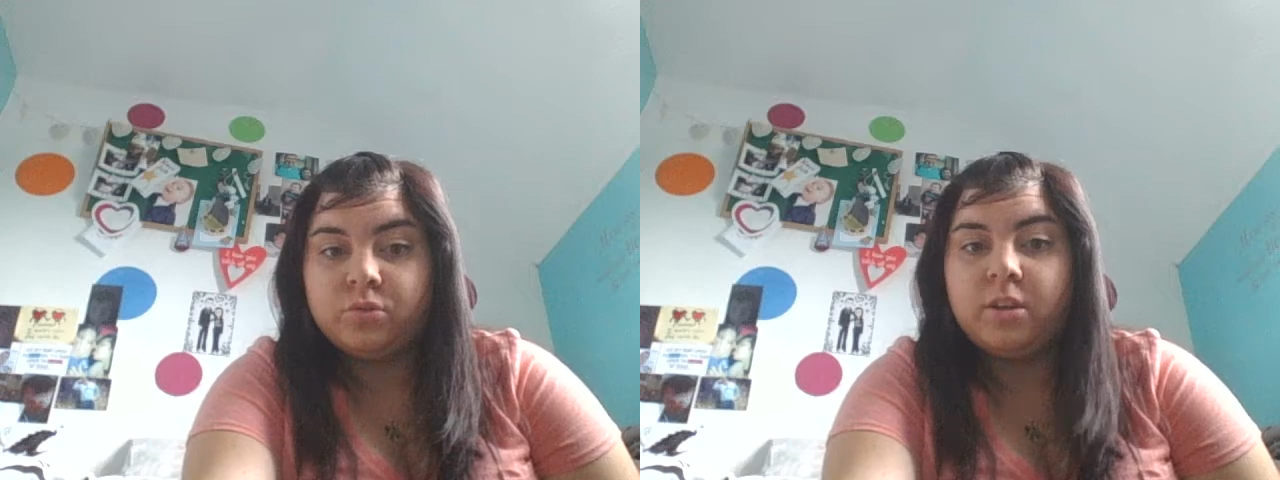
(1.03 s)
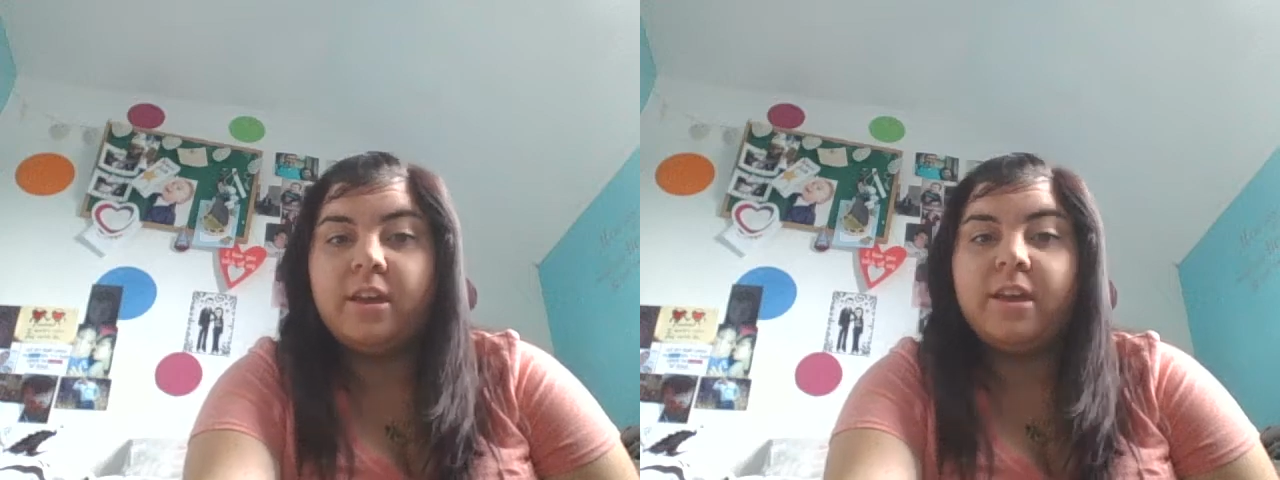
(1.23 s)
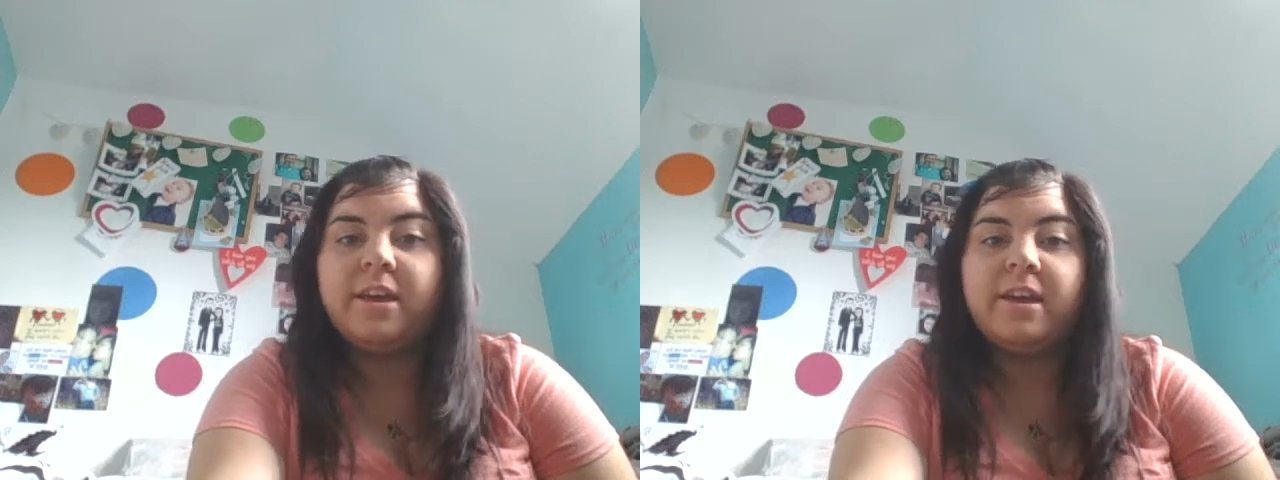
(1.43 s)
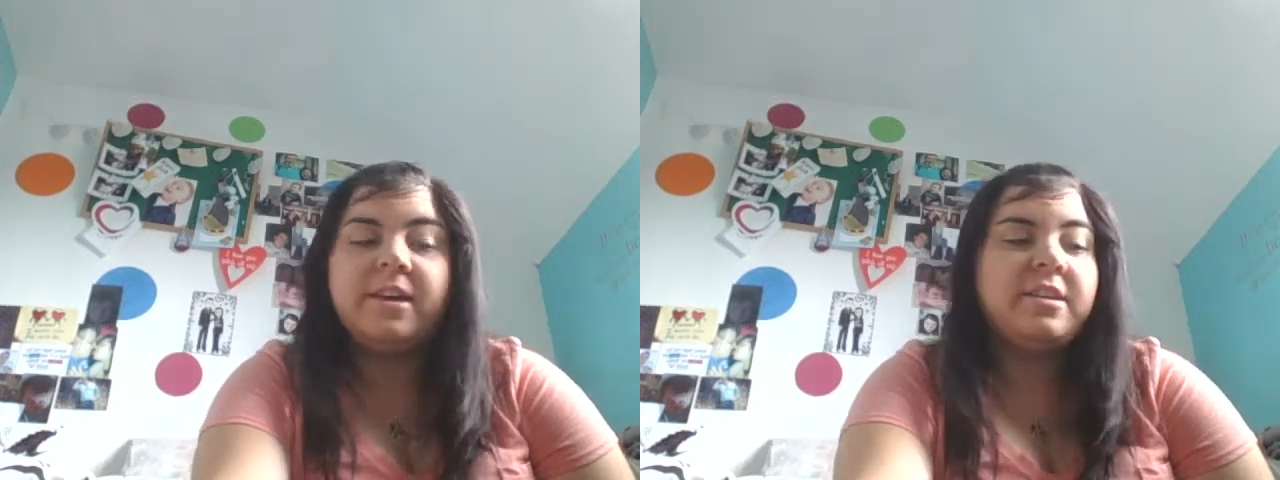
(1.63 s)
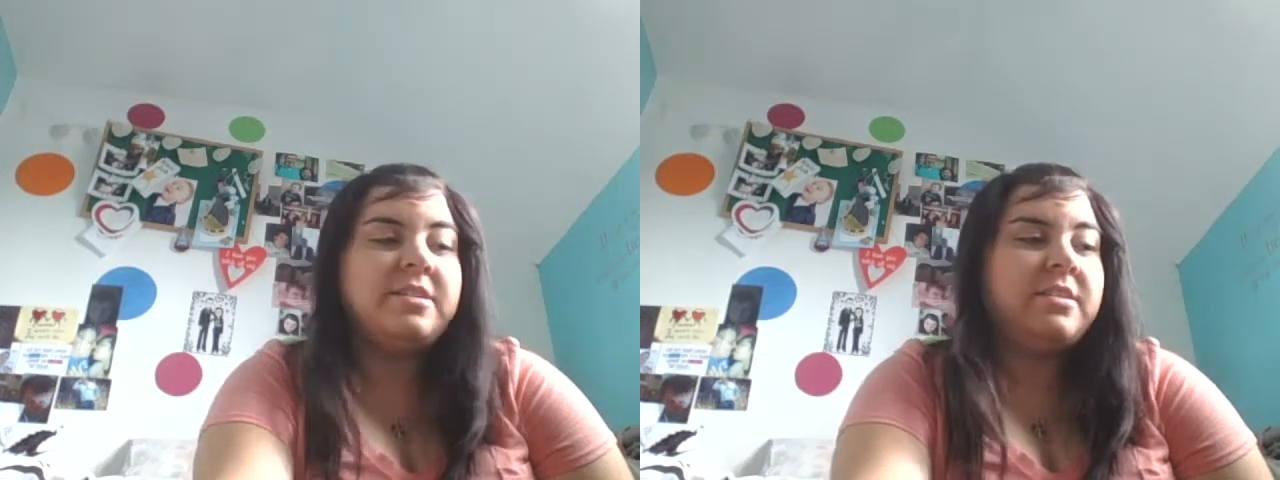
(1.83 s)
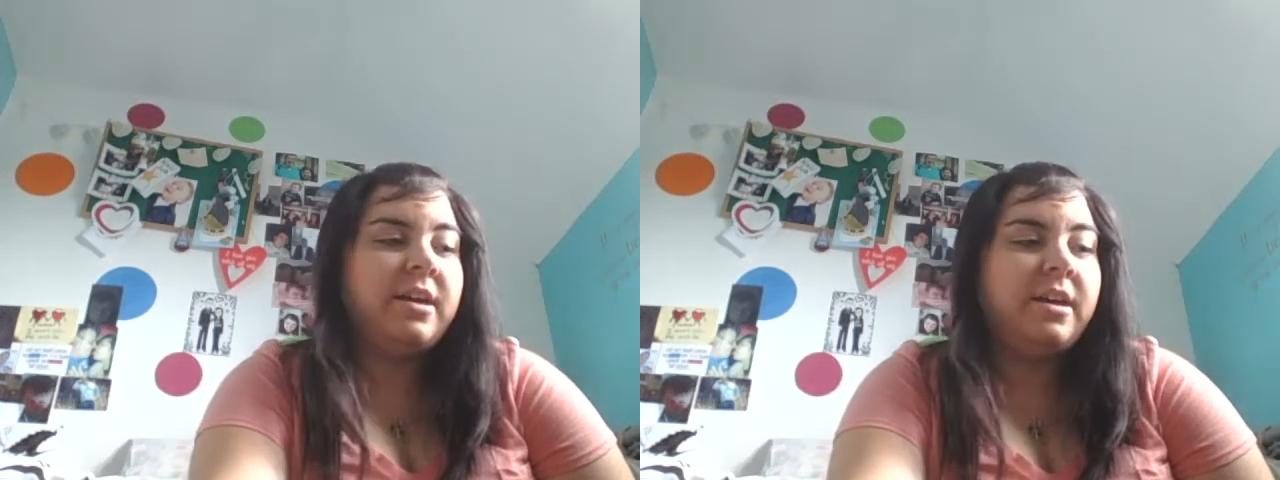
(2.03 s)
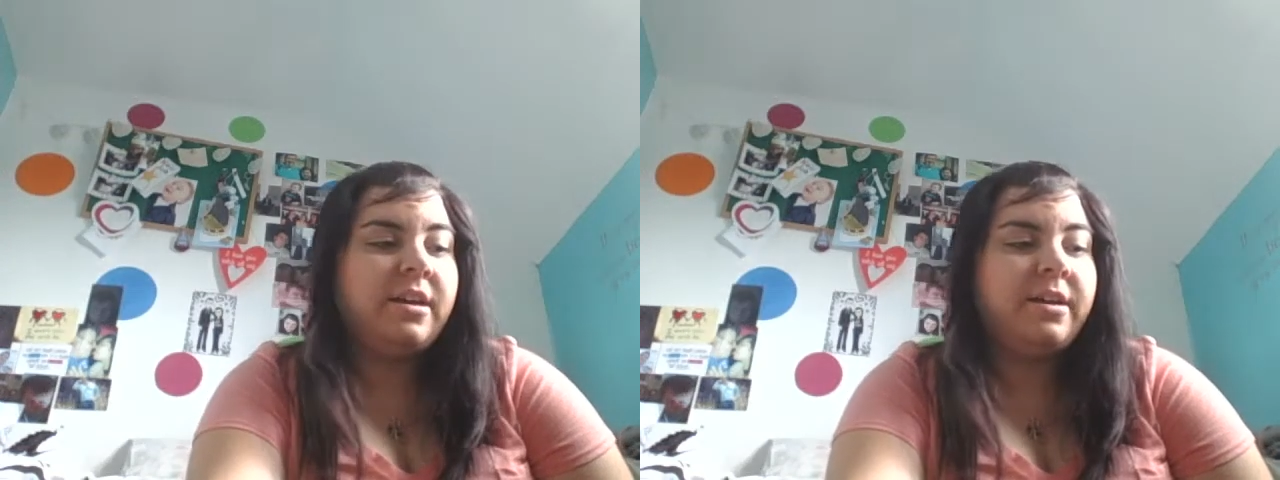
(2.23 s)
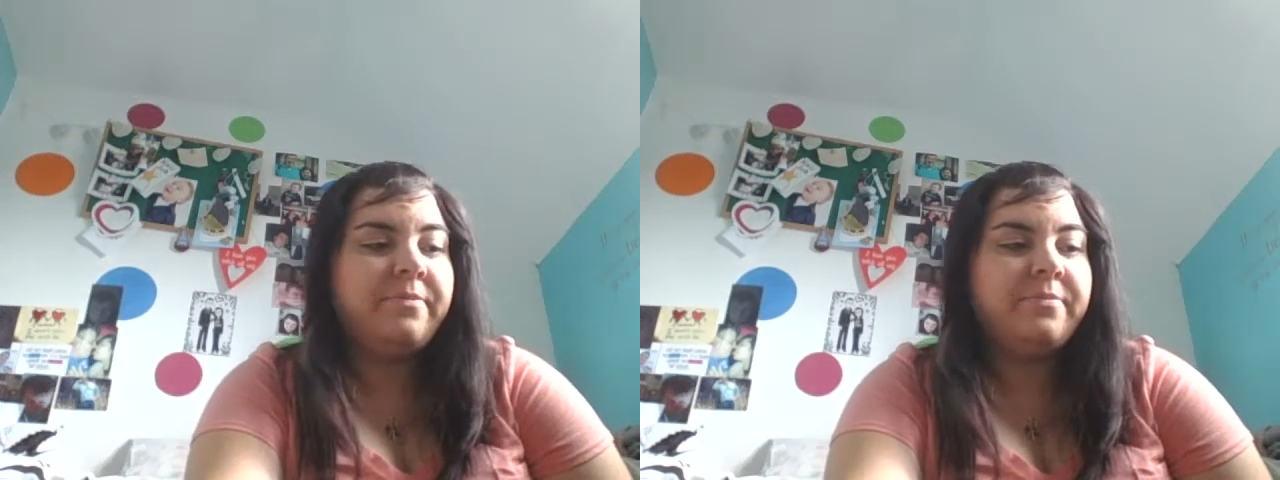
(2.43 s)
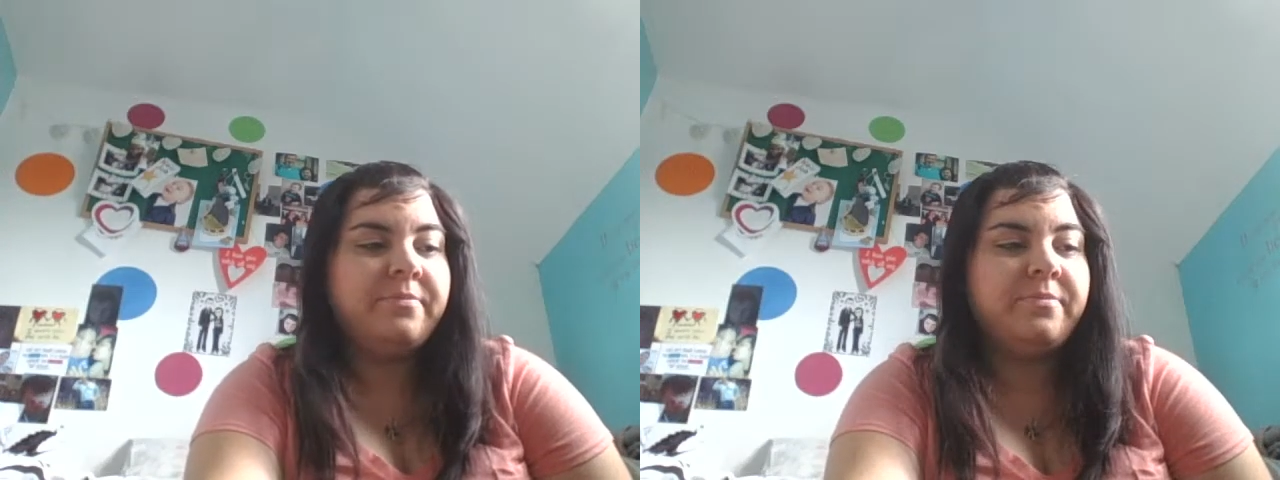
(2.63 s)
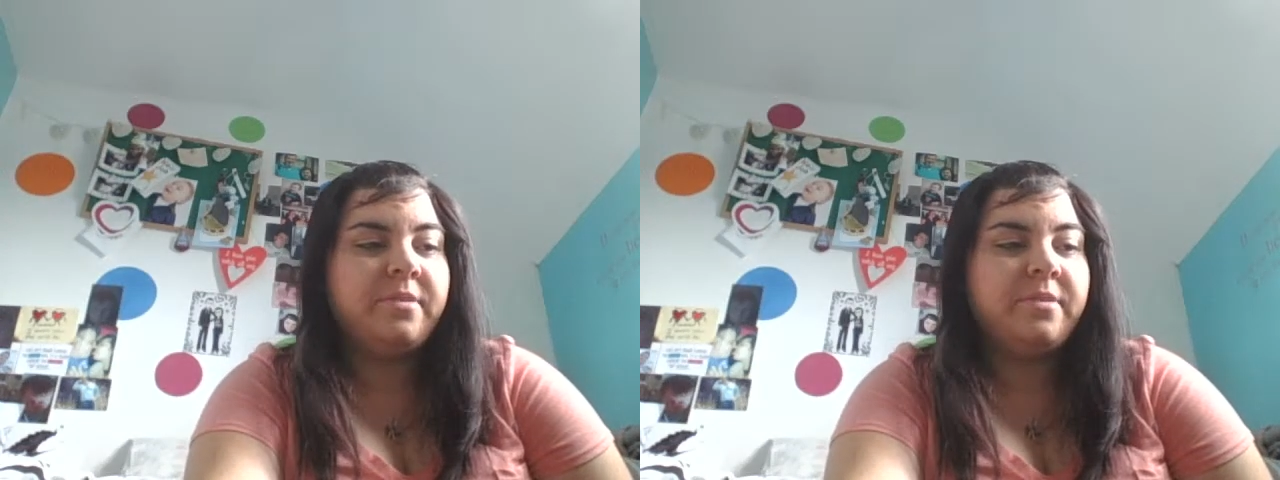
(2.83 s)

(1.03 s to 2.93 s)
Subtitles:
Hey guys, I'm